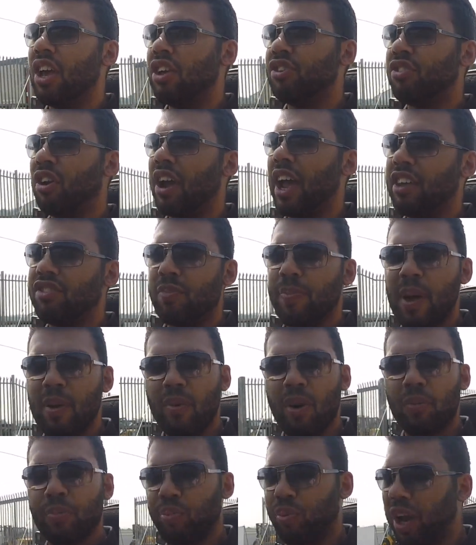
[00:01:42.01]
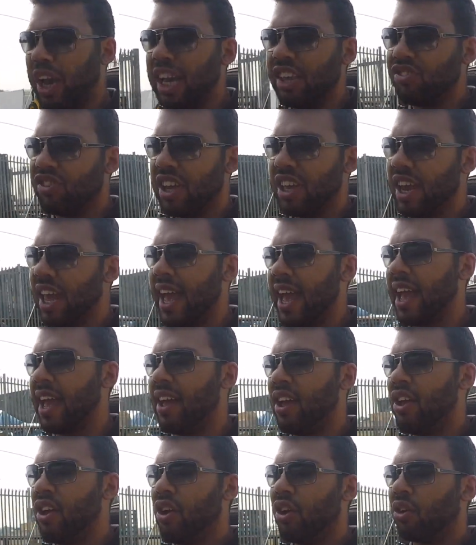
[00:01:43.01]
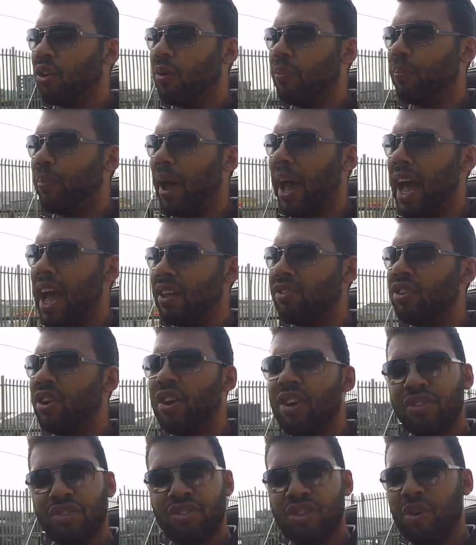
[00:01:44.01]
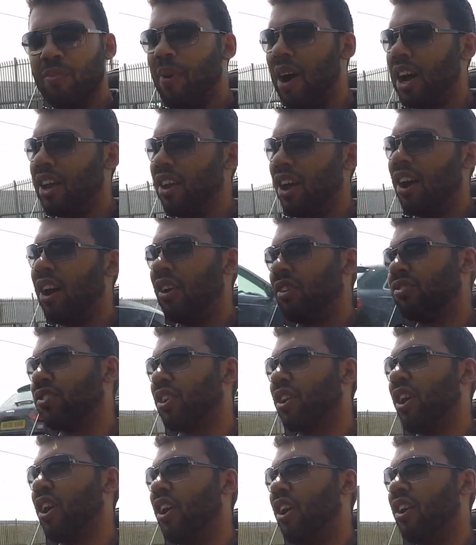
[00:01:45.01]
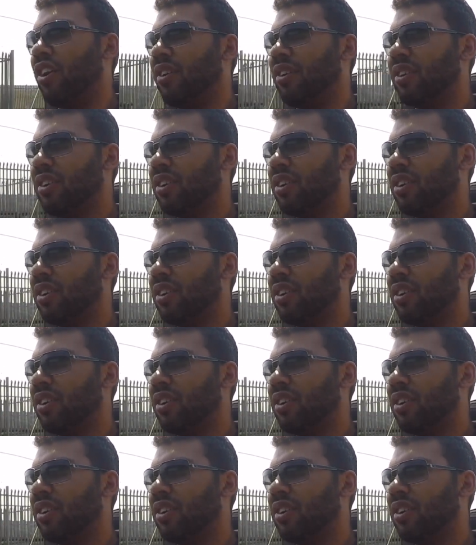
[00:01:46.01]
so it's a bit more breezy in here compared to my last car.